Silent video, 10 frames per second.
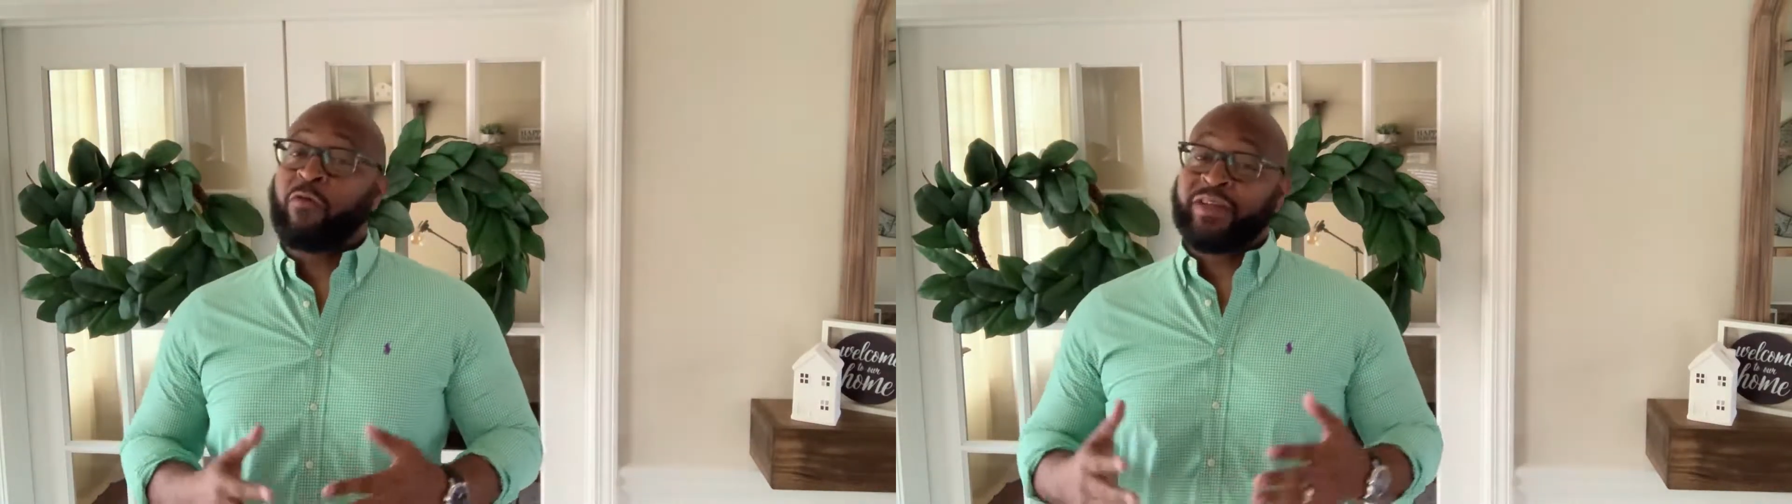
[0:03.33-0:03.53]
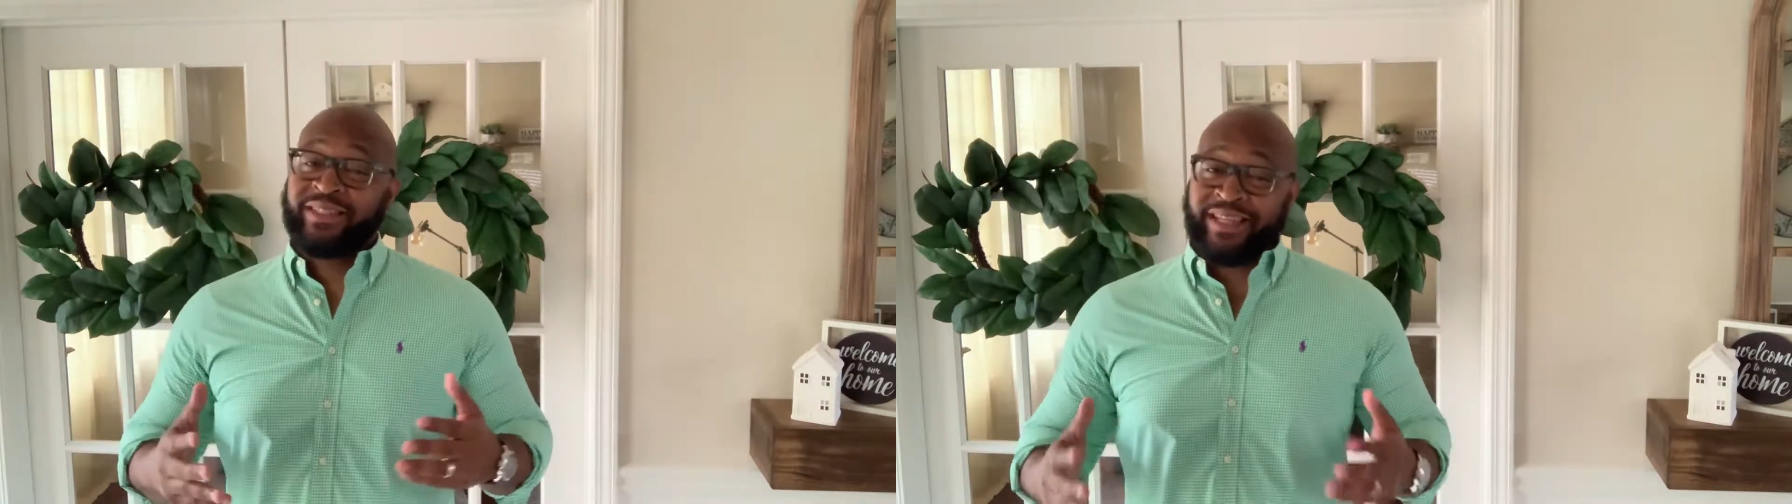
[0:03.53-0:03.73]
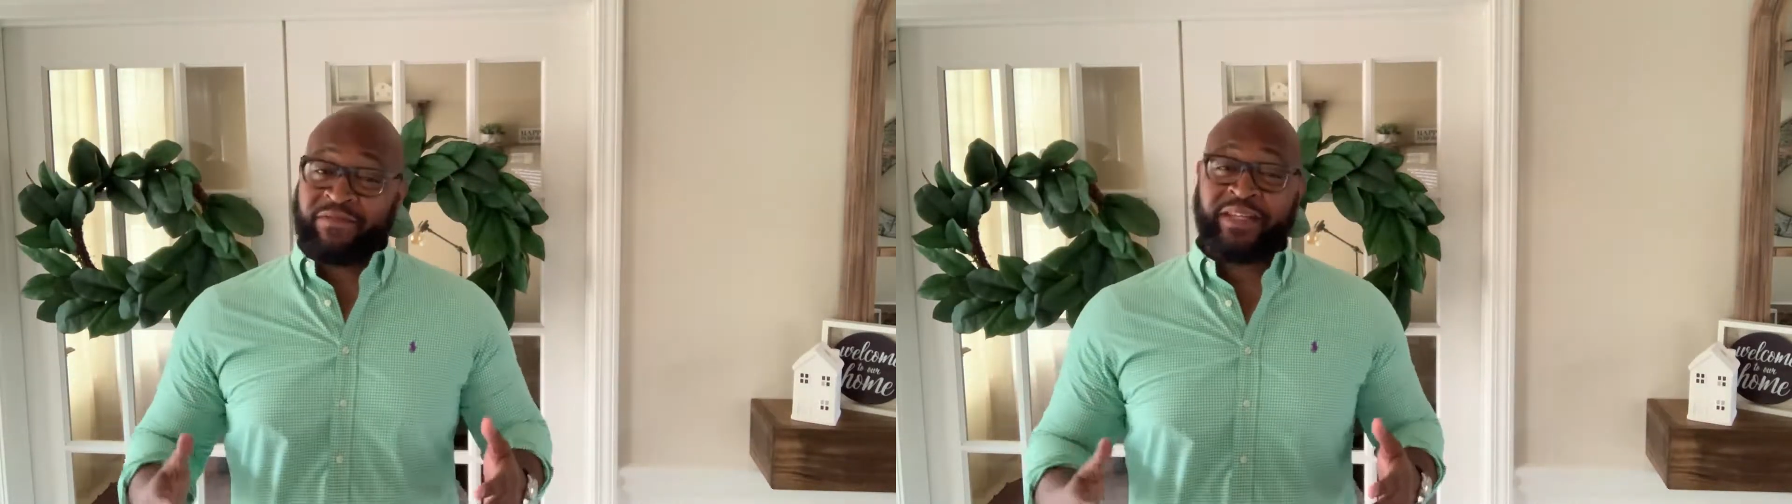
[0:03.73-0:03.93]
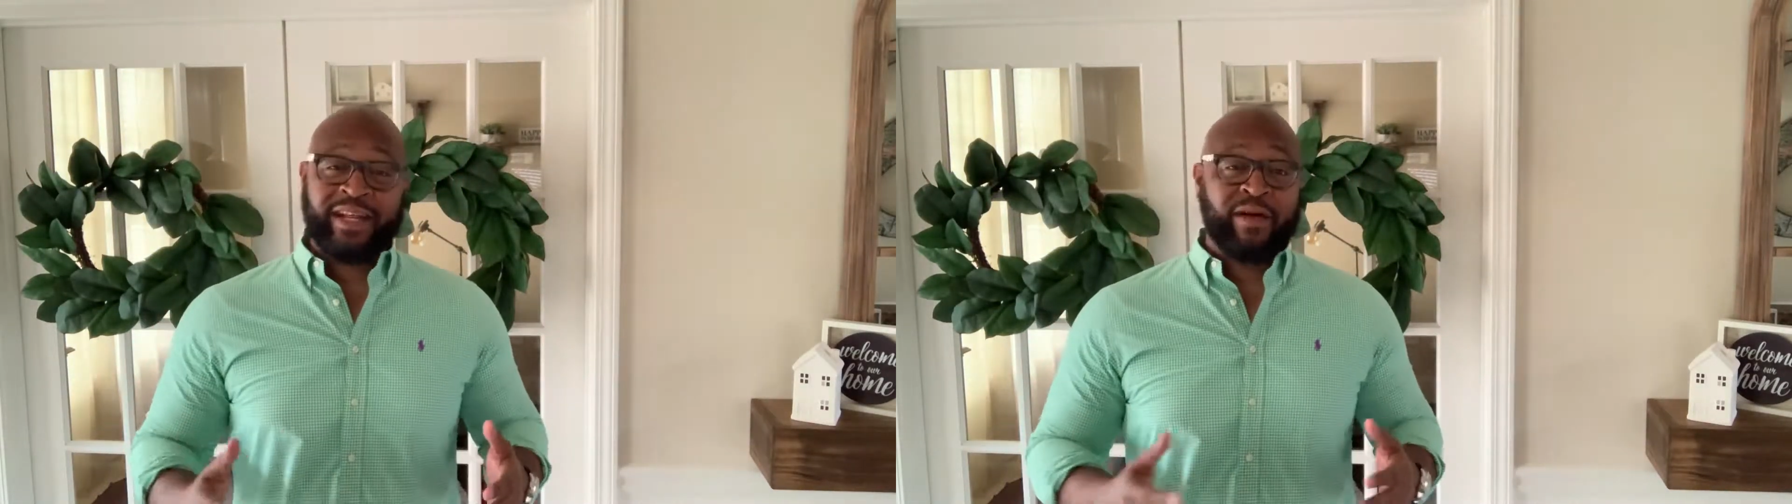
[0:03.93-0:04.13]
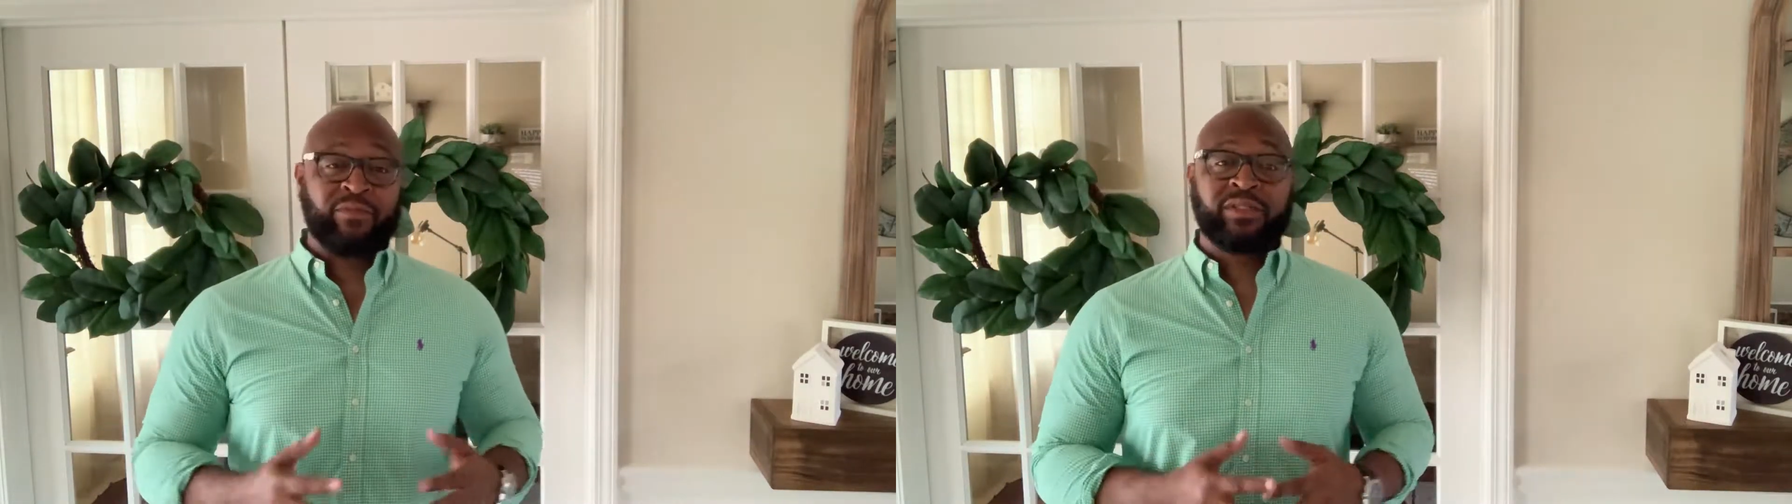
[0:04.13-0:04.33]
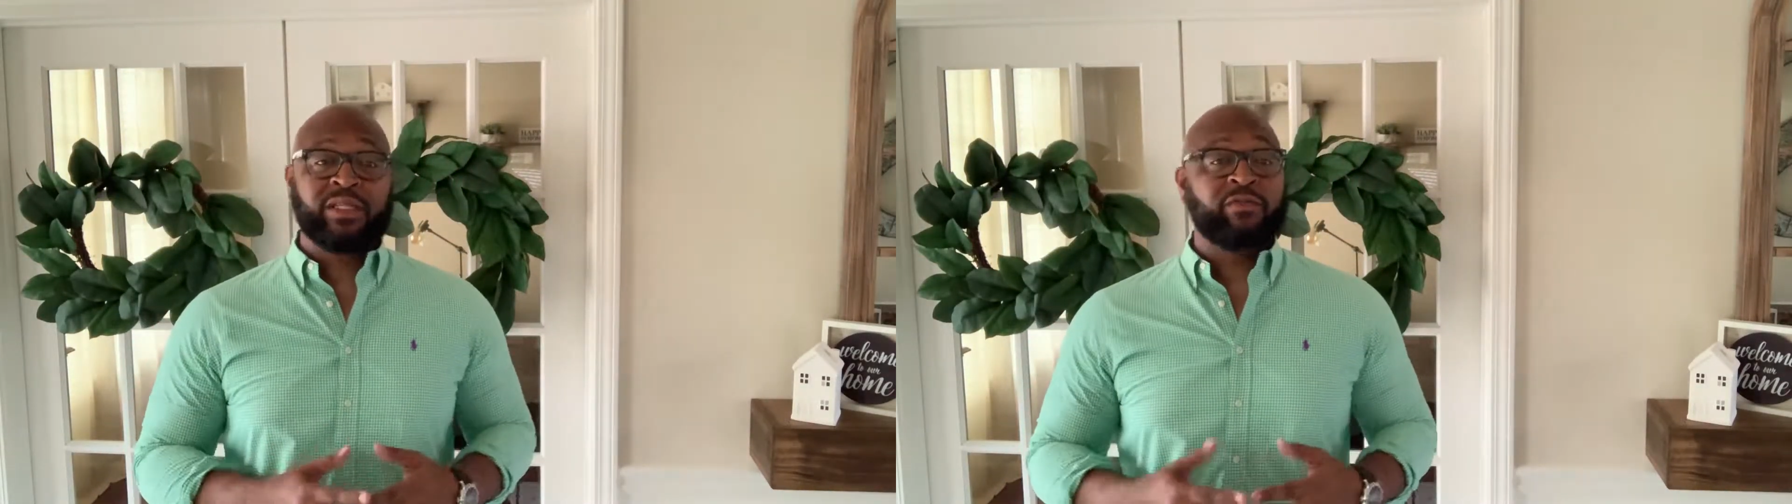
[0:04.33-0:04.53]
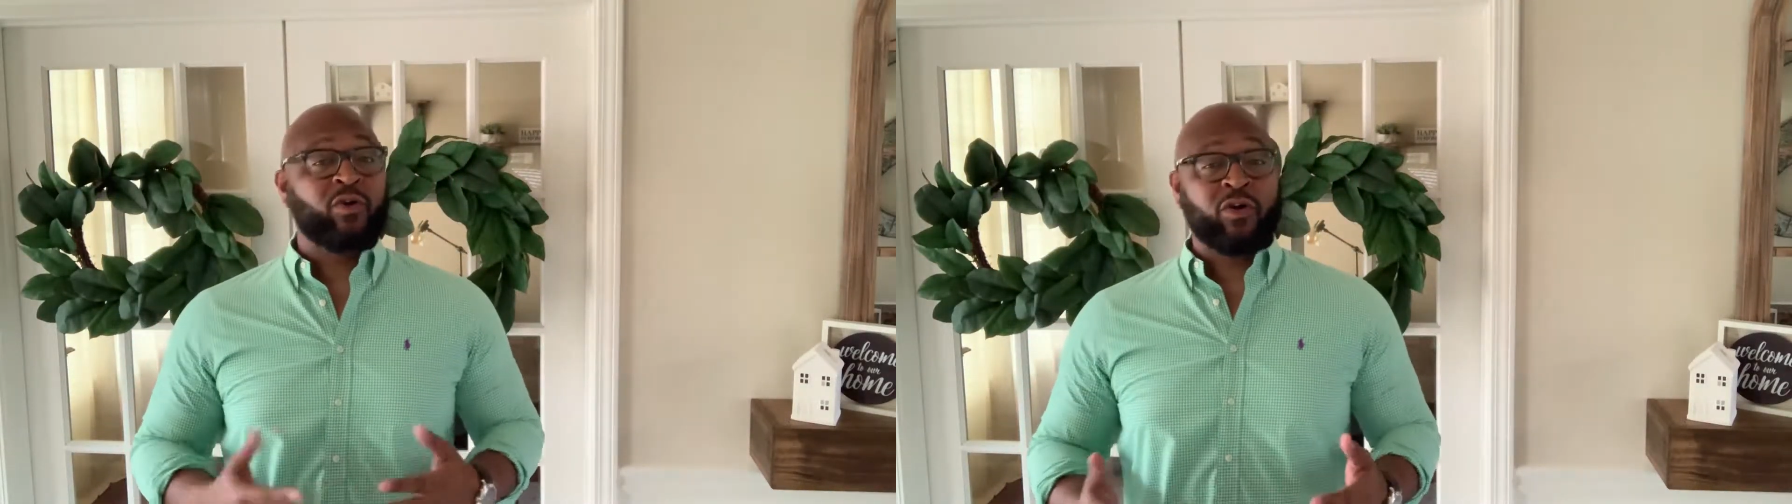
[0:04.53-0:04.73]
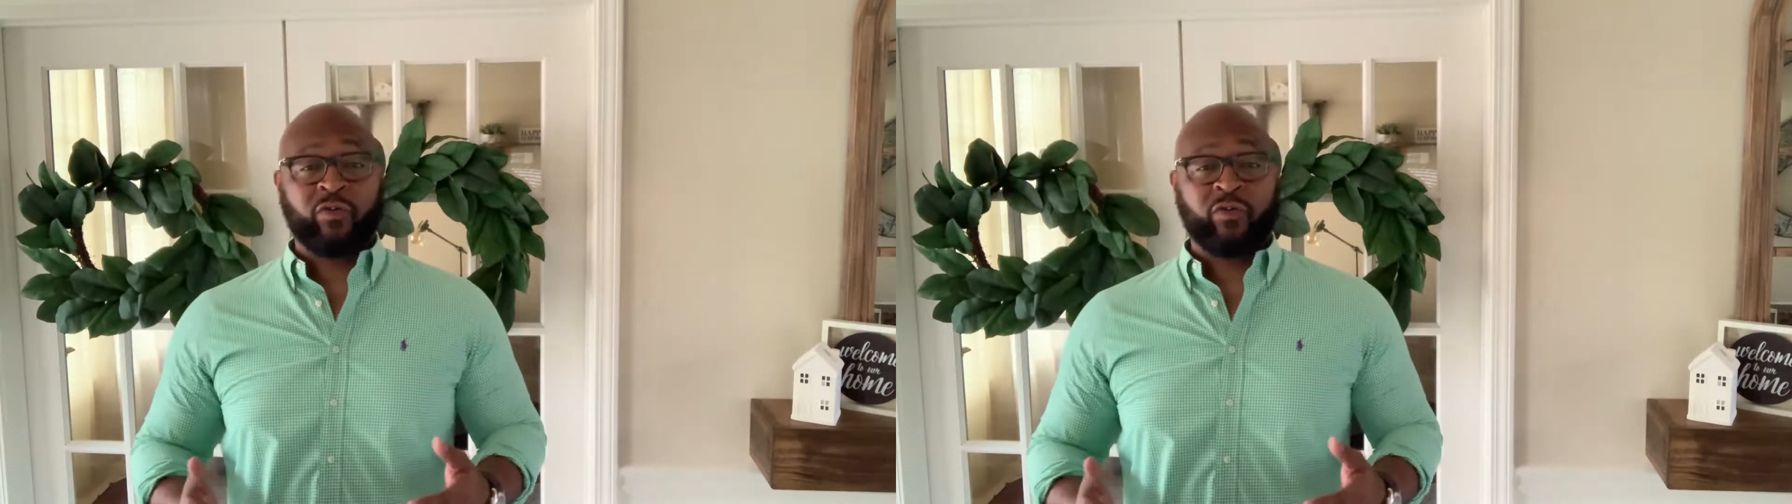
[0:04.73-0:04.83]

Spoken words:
over 79% of all